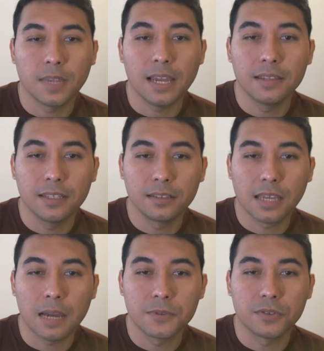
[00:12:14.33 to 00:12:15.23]
and then
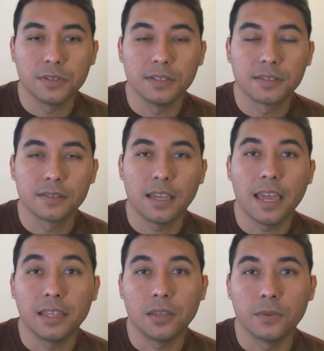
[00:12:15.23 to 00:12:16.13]
capture this
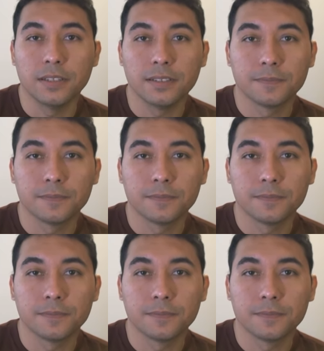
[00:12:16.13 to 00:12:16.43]
anyway.